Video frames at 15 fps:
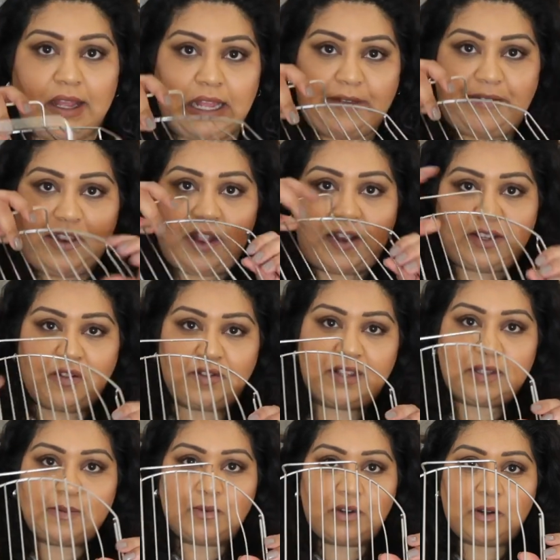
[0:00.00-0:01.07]
the
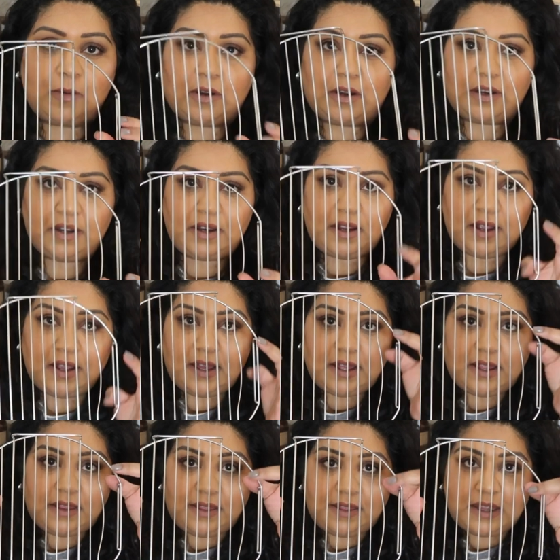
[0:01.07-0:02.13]
smaller one,
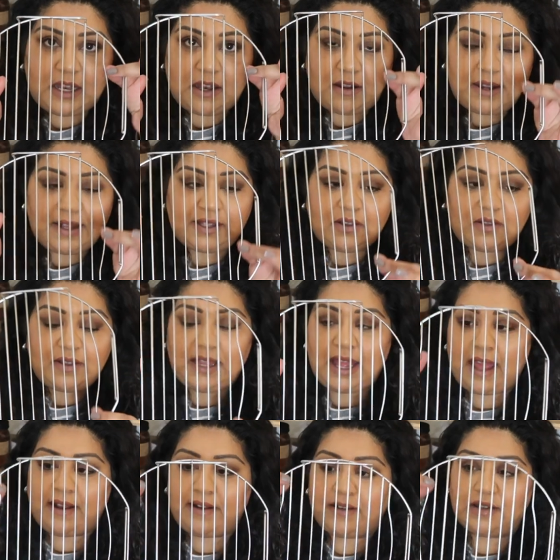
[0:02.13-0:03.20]
the lines on the
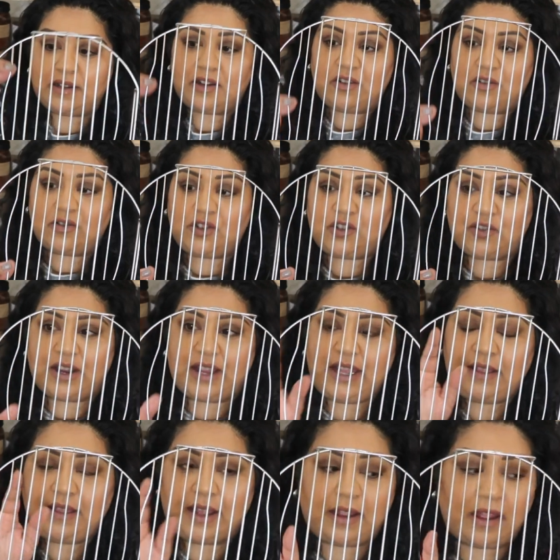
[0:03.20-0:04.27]
end are not
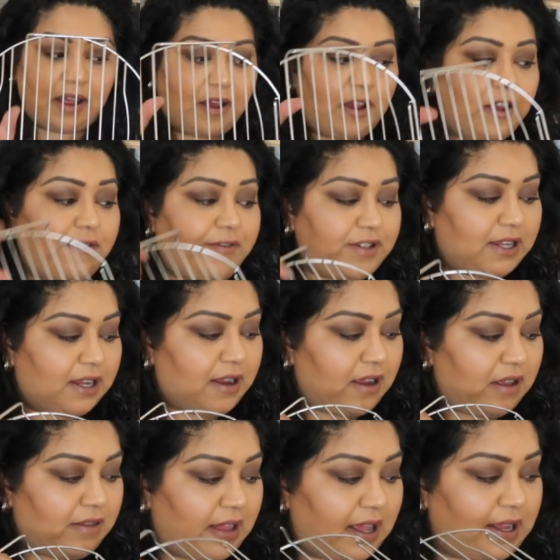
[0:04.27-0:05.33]
straight, they're curved,
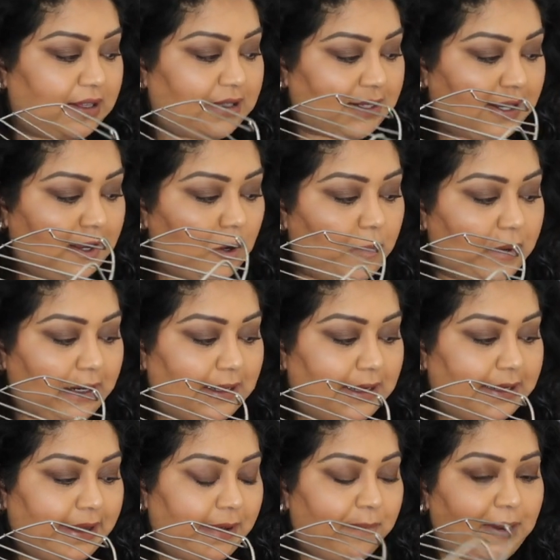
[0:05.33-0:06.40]
and that is to help it
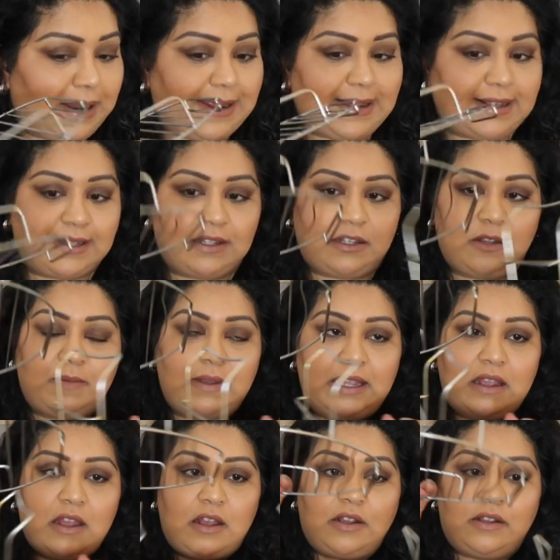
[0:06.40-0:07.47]
click in place. It took
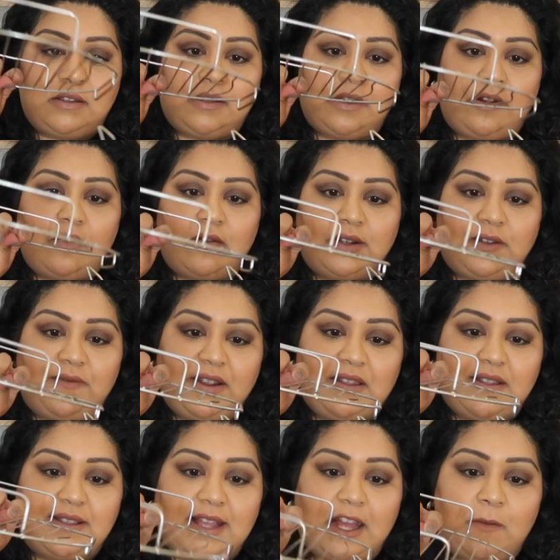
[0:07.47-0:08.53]
me so long to figure
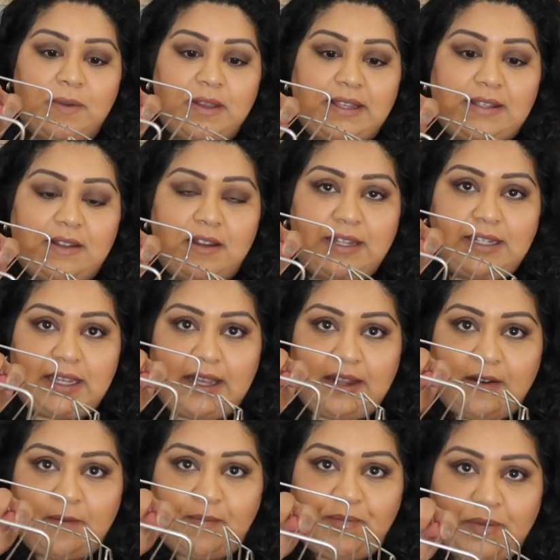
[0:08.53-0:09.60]
this out, but you slide it
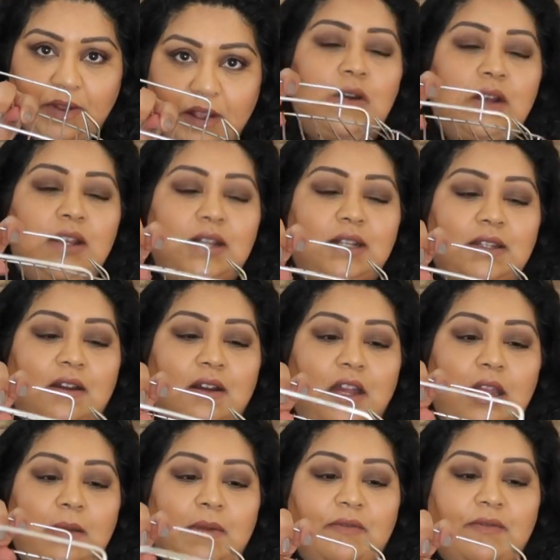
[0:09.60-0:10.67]
in one at a
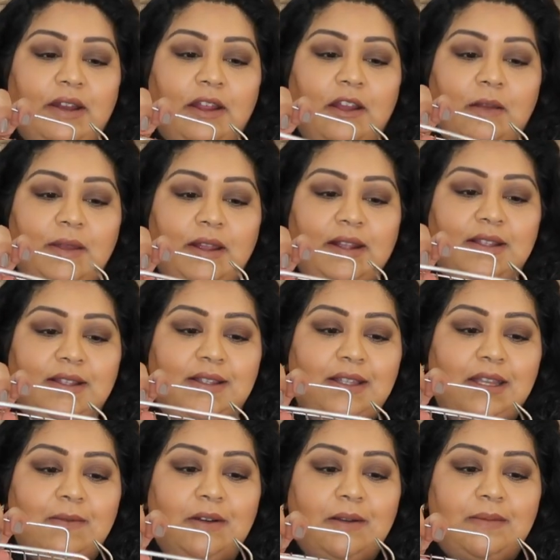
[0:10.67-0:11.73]
time. I really hope you can
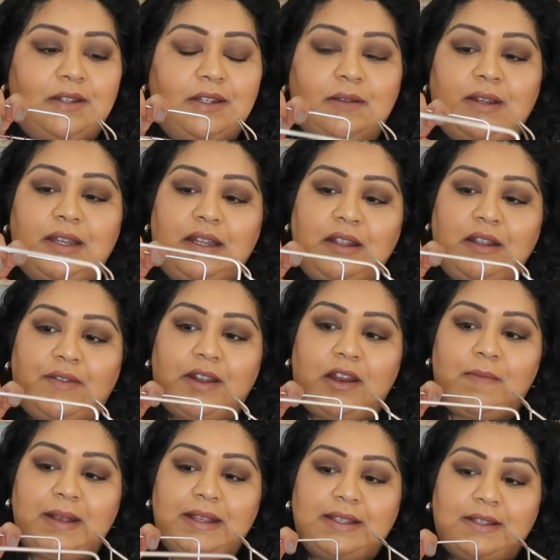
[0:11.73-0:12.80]
see what I'm doing, if I
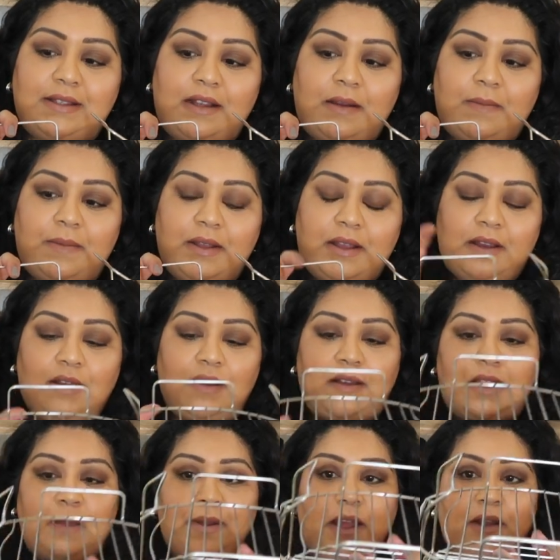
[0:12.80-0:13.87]
don't mess this up.
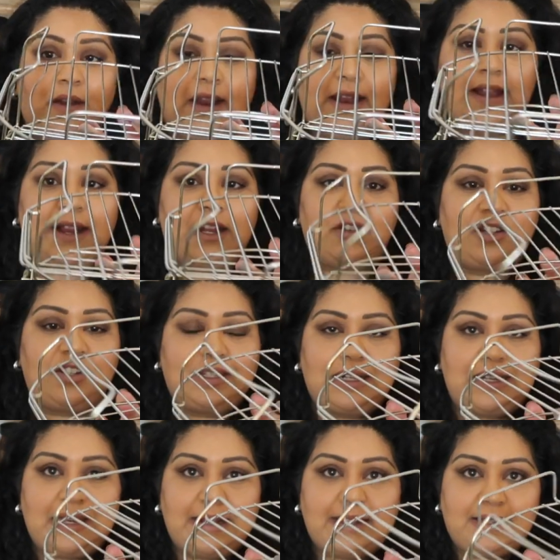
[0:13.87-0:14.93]
There we go. And it literally just
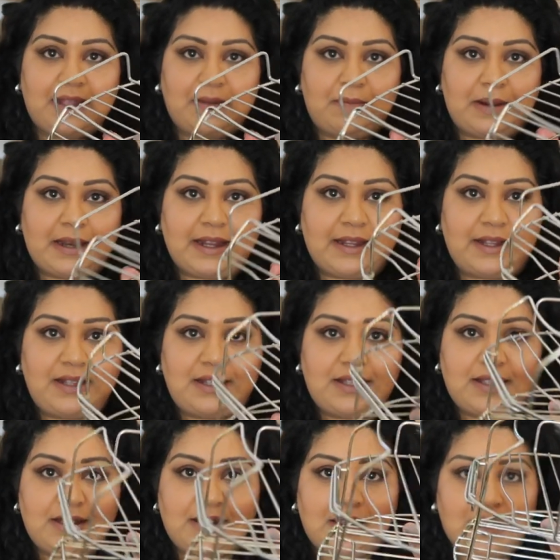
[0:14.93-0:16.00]
clicks in place.